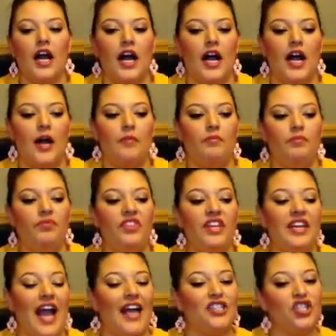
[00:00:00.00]
The
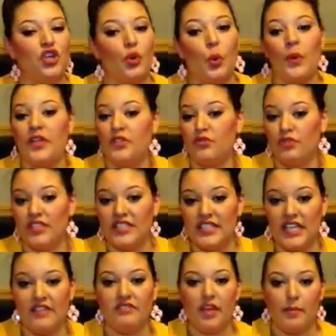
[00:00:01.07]
national queens
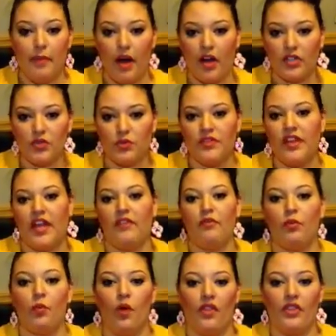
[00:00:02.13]
received a box when
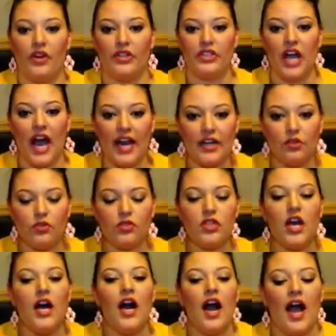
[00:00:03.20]
they won their titles,
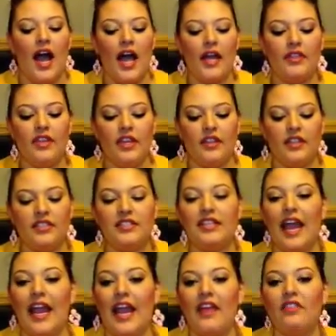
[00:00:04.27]
and then the
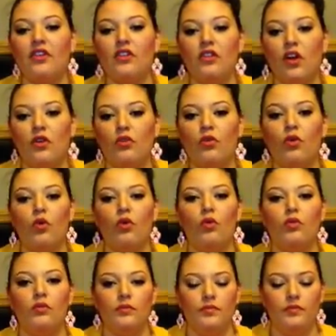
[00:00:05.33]
state and the
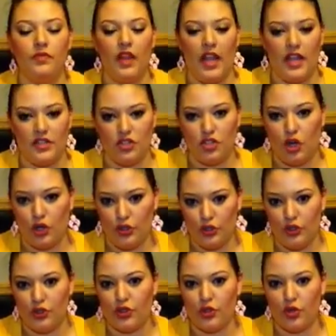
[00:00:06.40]
local and Star
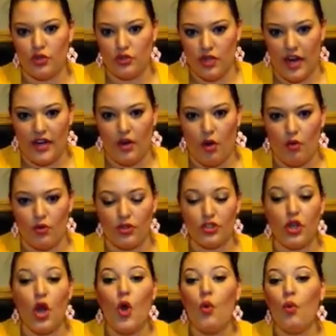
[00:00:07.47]
Search title
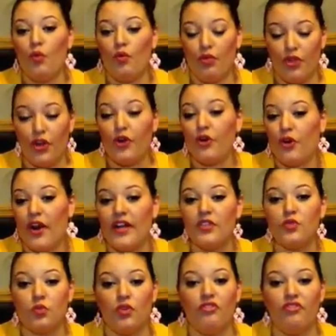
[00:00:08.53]
holders, their
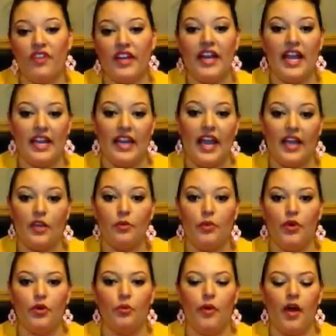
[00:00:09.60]
crowns will fit in a
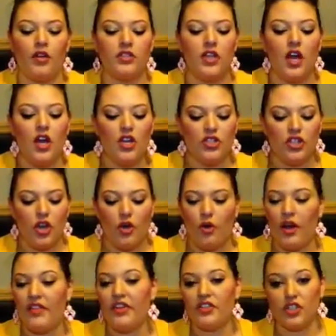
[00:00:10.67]
caboodle box. So
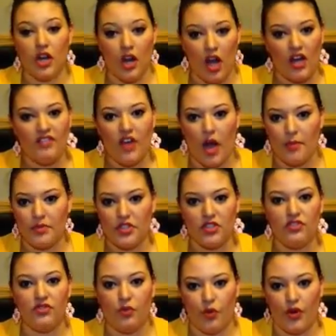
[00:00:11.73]
there's a lot of
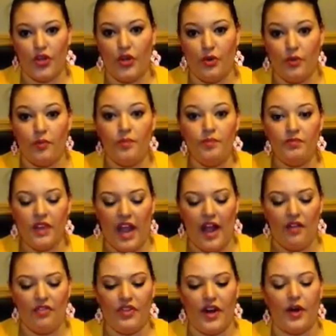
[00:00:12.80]
options for you
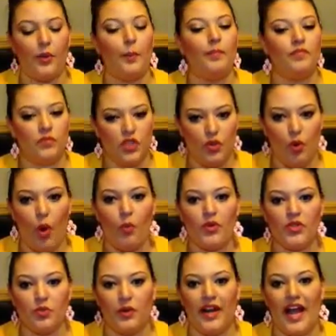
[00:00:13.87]
out there. You
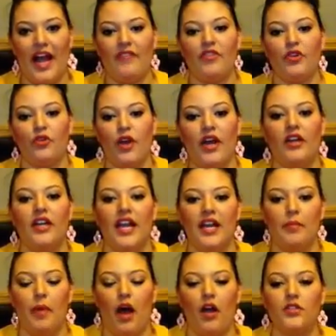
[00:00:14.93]
always want to have your crown in
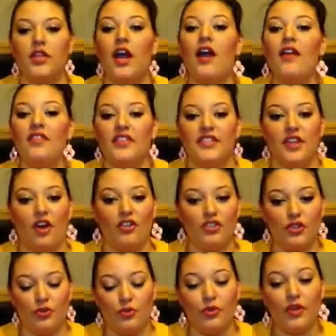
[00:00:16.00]
a box. This
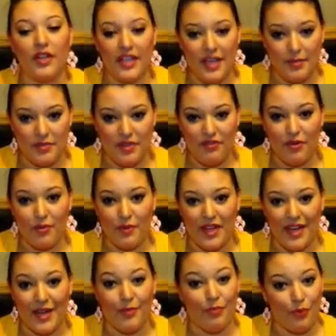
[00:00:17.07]
also keeps it from
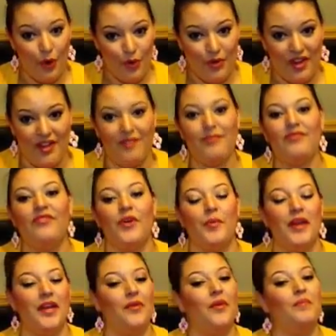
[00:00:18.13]
getting broken
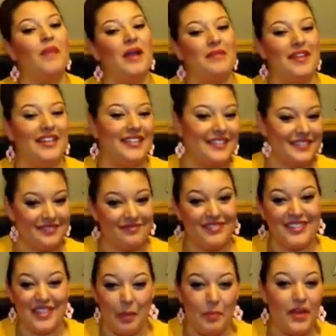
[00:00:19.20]
from anyone maybe
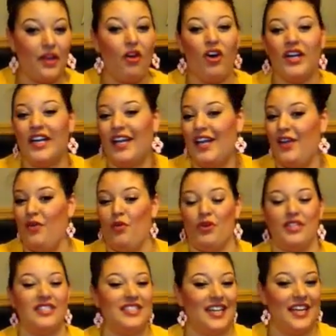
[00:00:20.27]
stepping on it
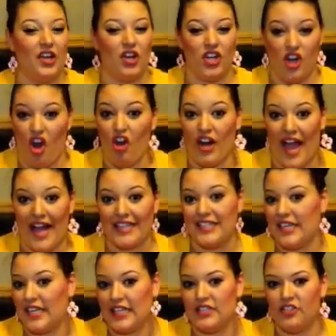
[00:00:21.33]
or sitting on it on
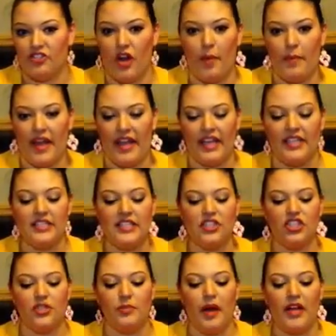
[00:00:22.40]
accident because they're not paying
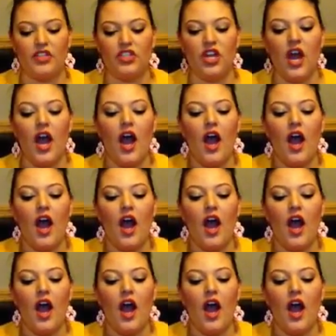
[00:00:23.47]
attention much.